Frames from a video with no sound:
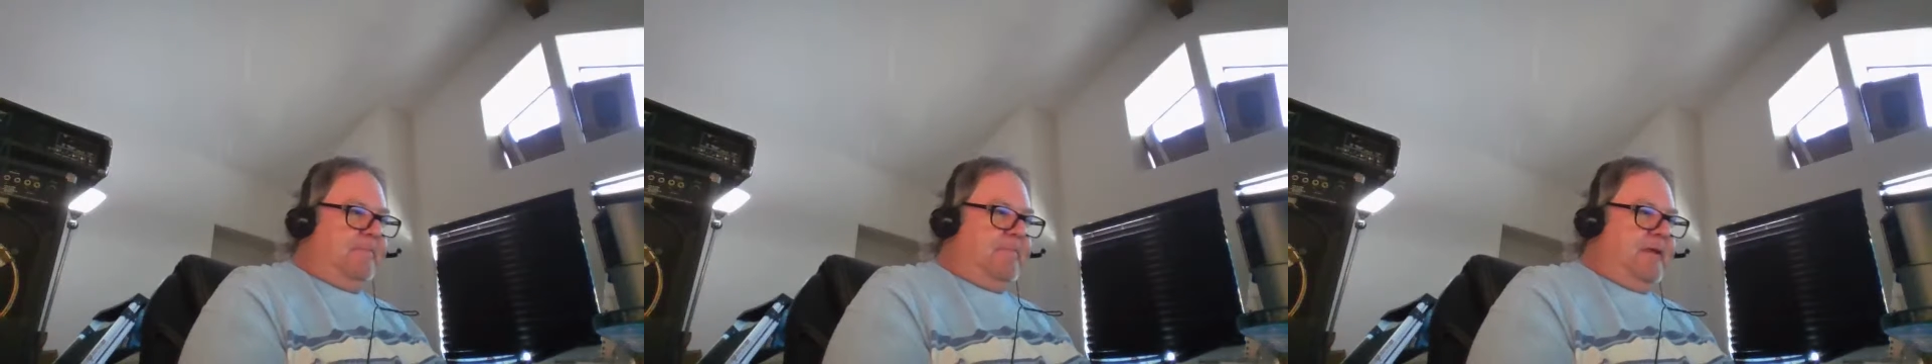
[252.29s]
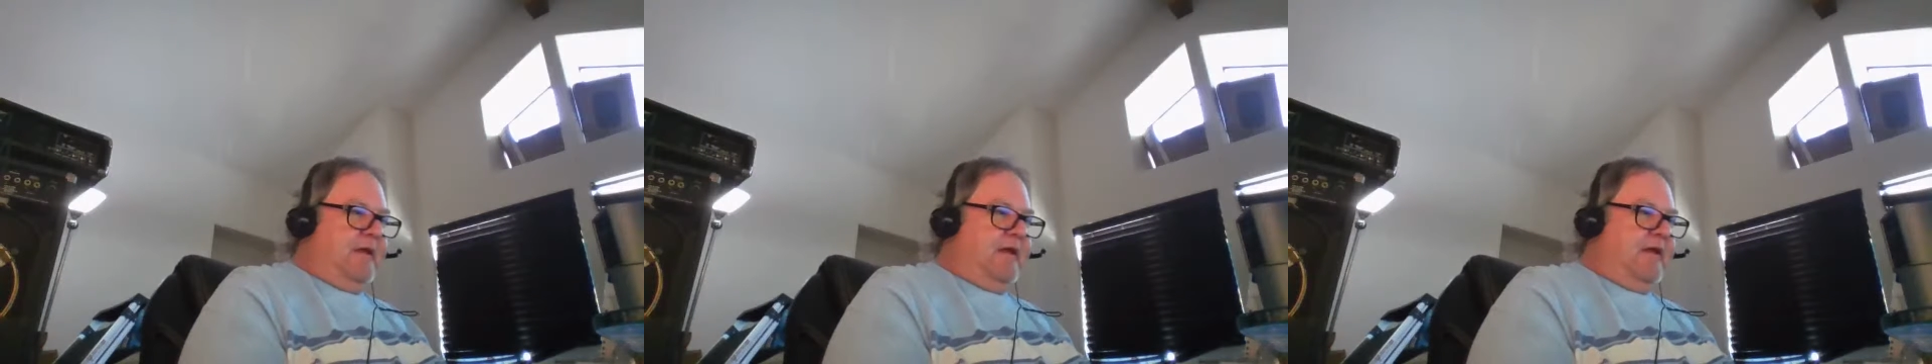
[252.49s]

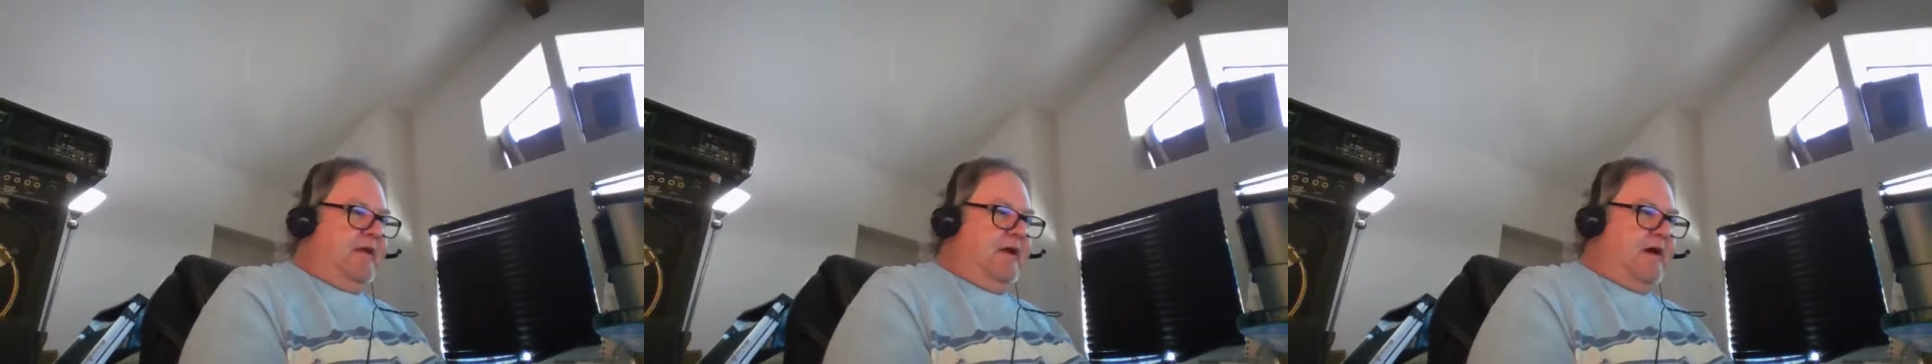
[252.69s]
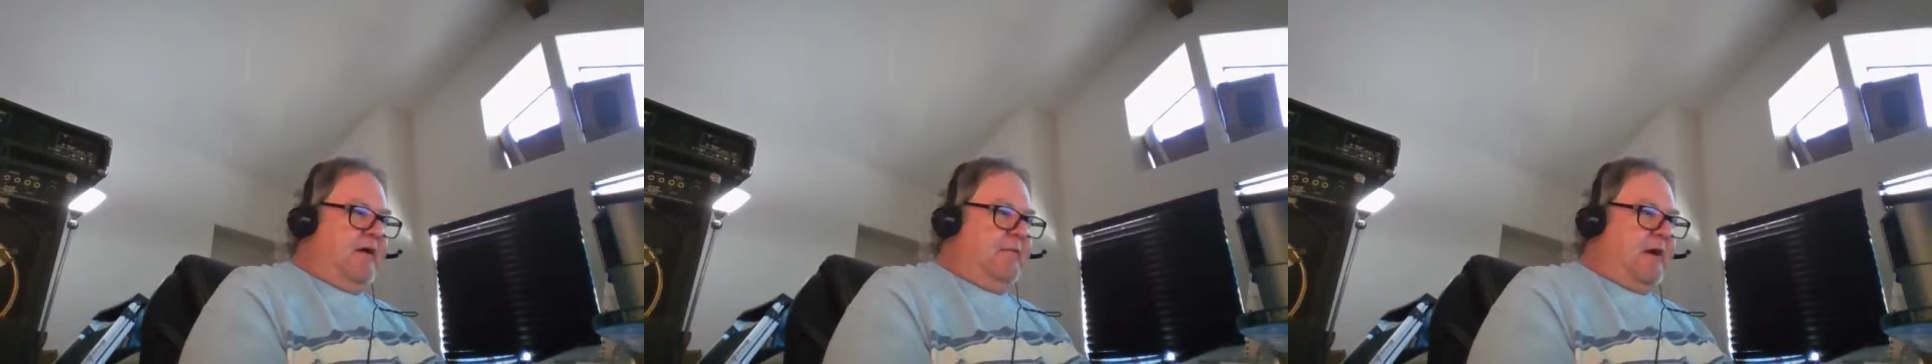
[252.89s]

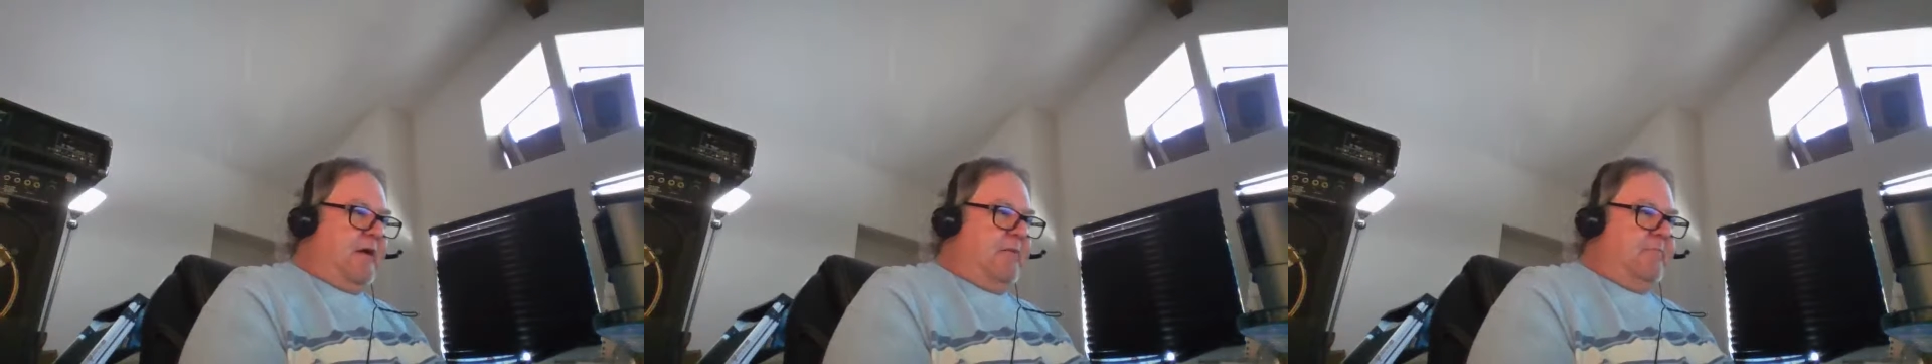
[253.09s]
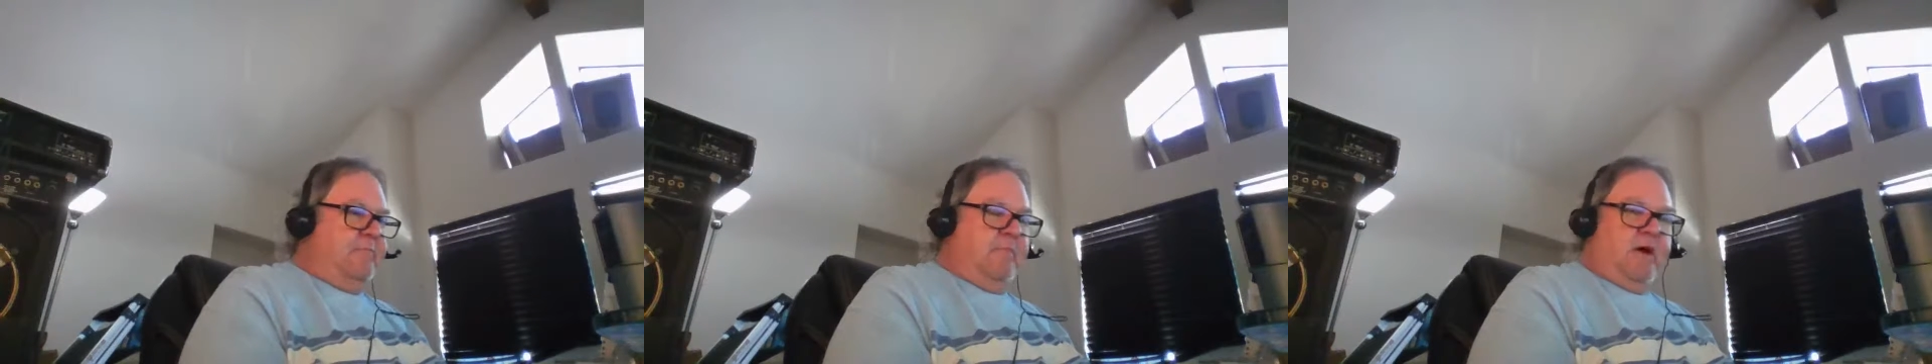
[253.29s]
And
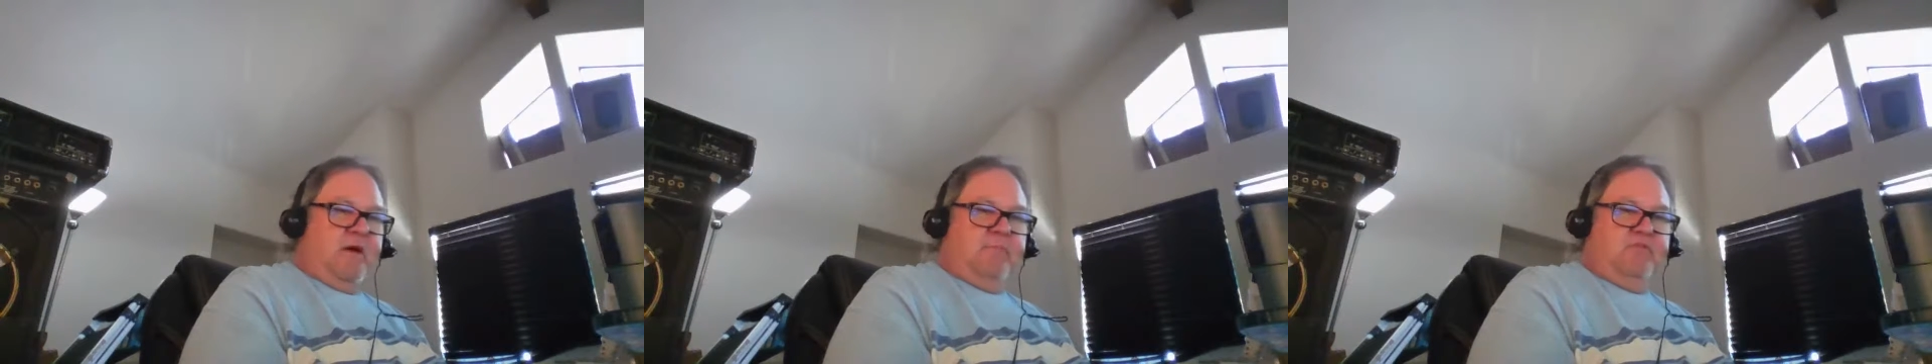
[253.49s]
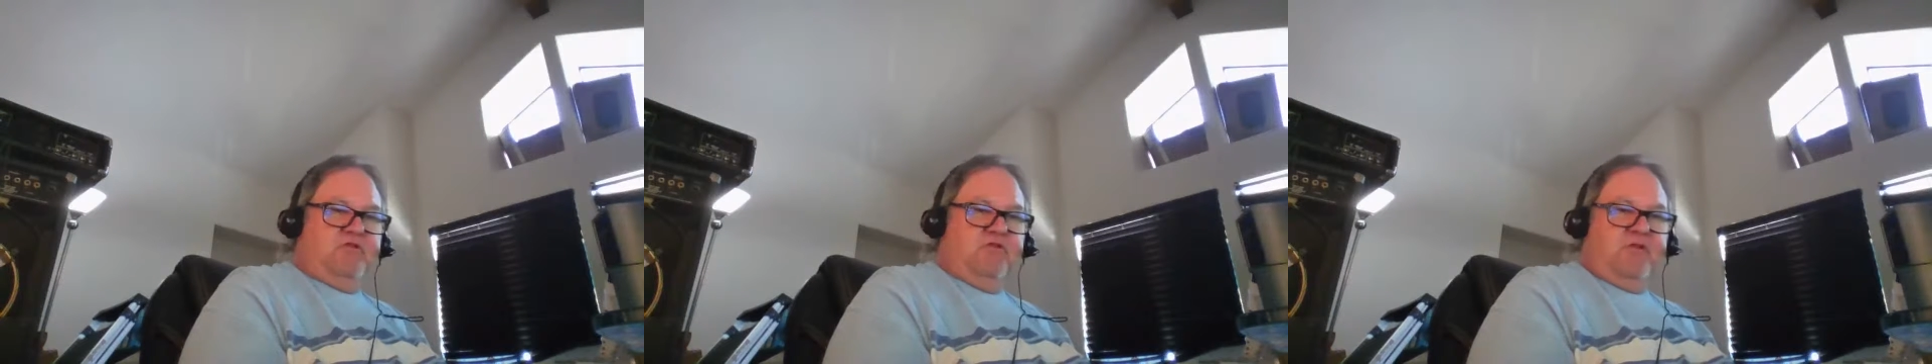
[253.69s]

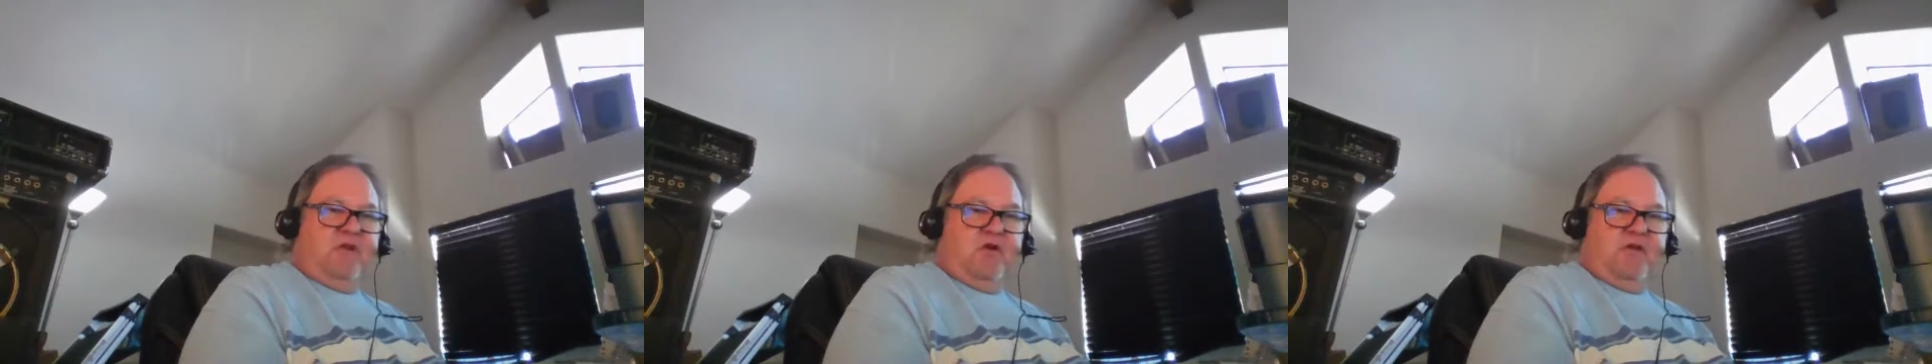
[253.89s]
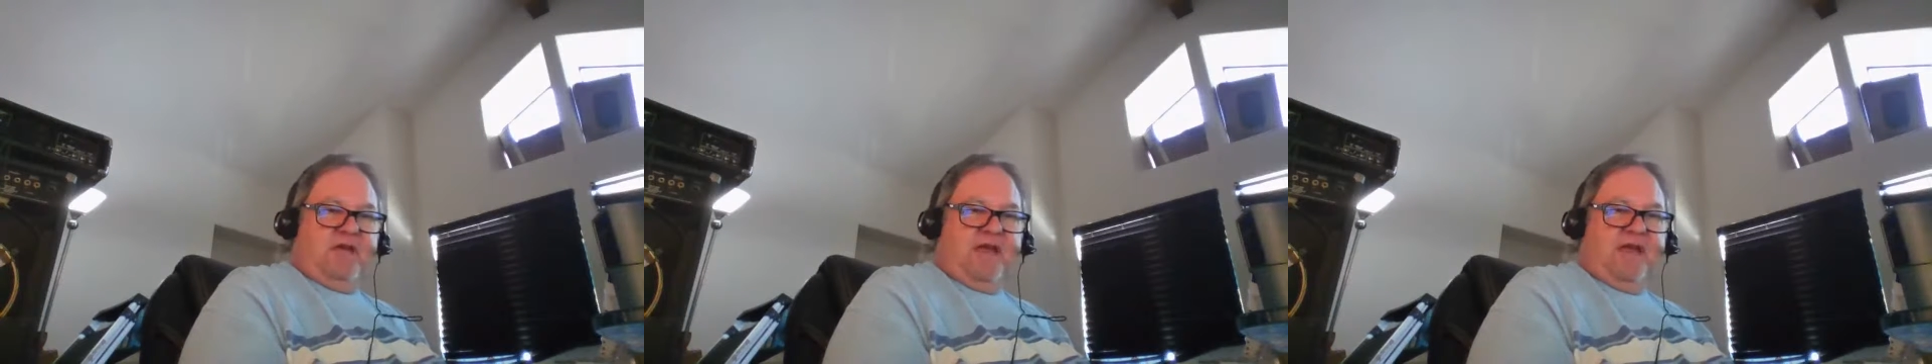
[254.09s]
I'm doing
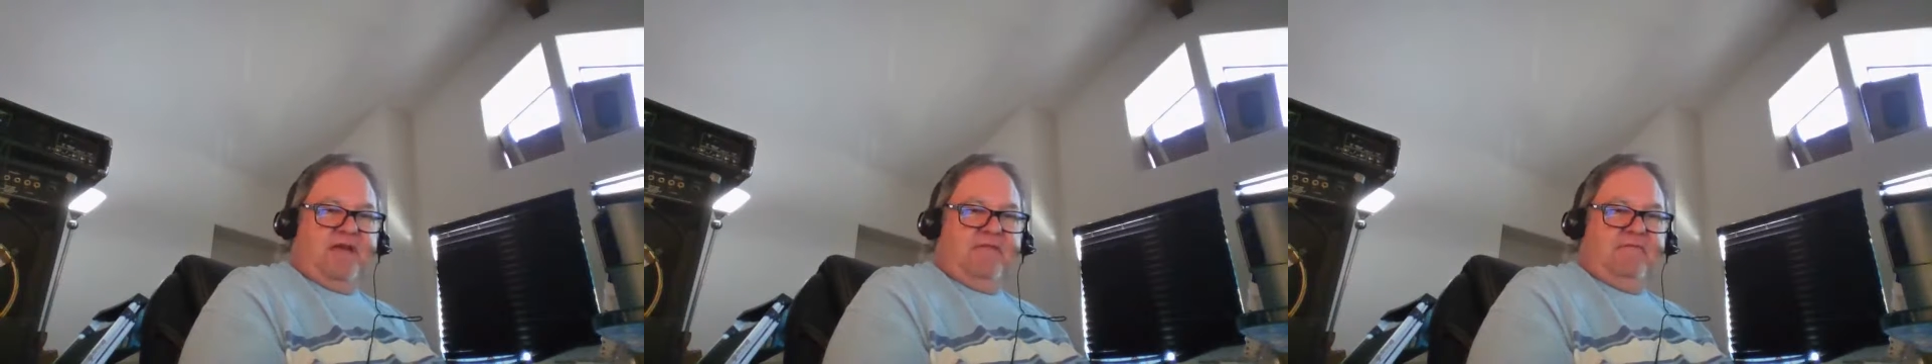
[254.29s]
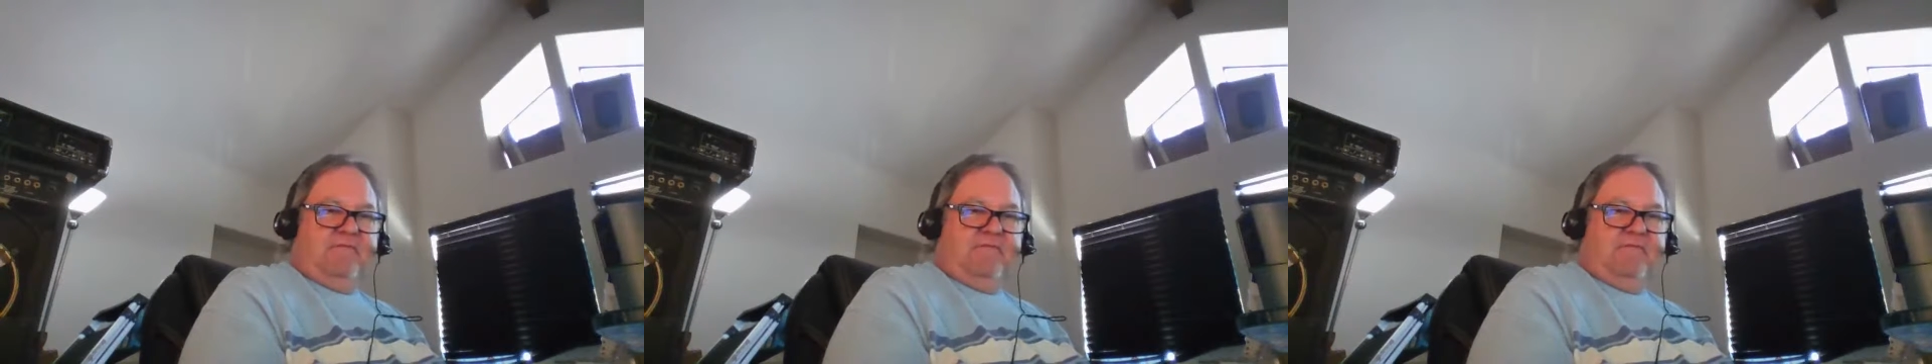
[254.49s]
okay